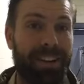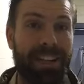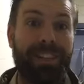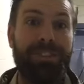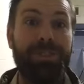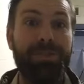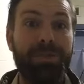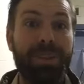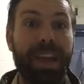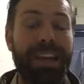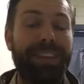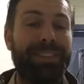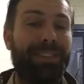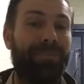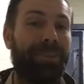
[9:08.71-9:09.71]
That's two
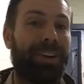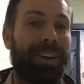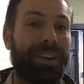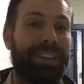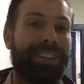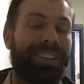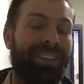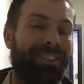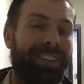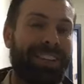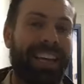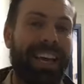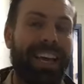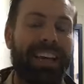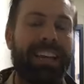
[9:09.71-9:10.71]
days of production. What the
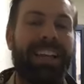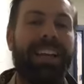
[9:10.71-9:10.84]
heck?